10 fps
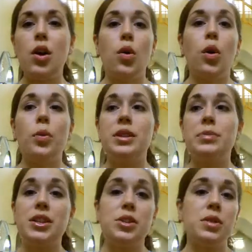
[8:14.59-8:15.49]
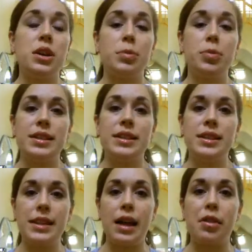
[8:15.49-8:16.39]
Or we might do a caprese
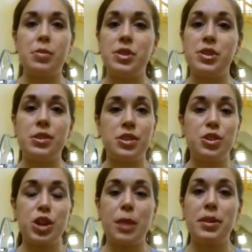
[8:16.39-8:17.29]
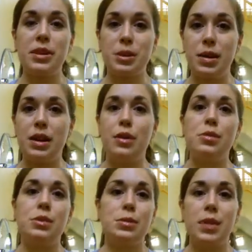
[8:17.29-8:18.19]
salad, which is just chopping
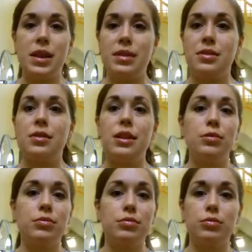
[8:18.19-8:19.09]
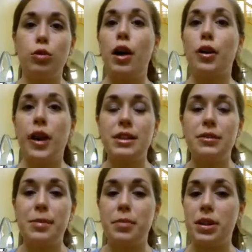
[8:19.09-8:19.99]
tomatoes, basil, and raw
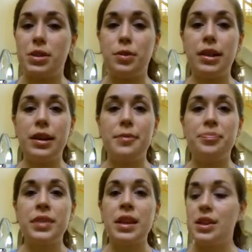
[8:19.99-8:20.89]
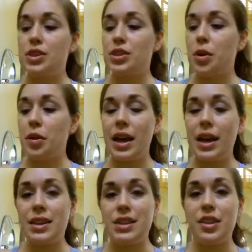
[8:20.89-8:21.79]
grass-fed mozzarella. So that
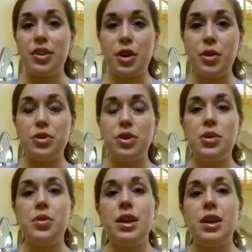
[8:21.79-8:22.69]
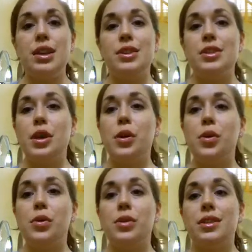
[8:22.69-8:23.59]
is another go-to.
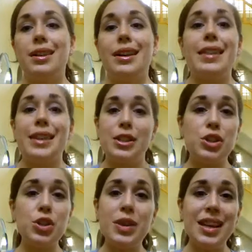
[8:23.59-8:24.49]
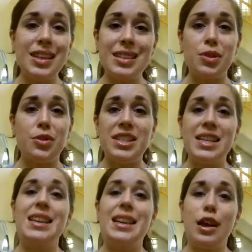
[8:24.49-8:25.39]
So again, that's 2 days that's already
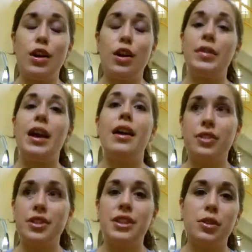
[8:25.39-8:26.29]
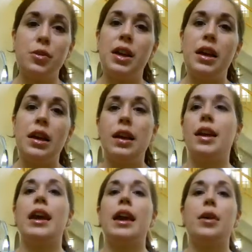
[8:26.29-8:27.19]
taken care of every single week.
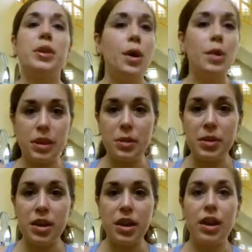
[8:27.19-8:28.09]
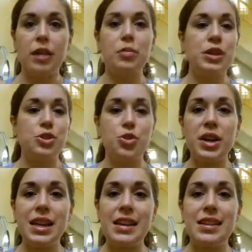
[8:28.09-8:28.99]
And we know it's going to be good, we enjoy
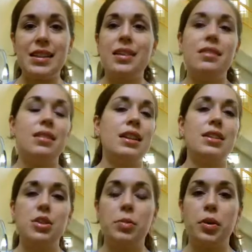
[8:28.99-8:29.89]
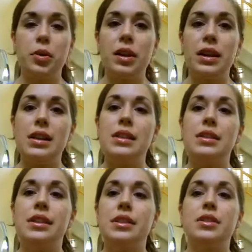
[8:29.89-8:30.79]
eating it, and it's super quick and
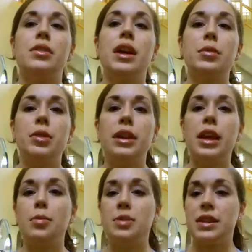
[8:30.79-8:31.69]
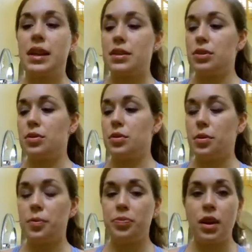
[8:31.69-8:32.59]
easy. So that really helps get us through
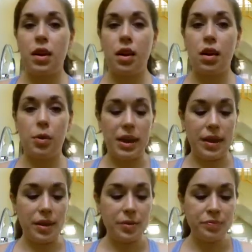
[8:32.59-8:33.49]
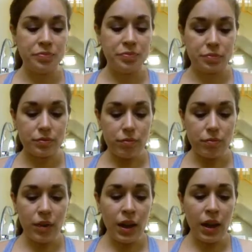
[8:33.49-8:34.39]
our week.
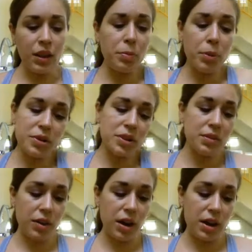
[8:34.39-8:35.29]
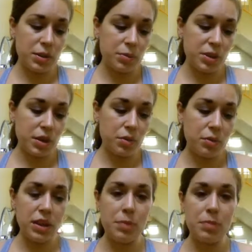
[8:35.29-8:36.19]
And then personally for us, we don't
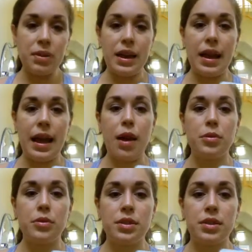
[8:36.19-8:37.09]
really plan out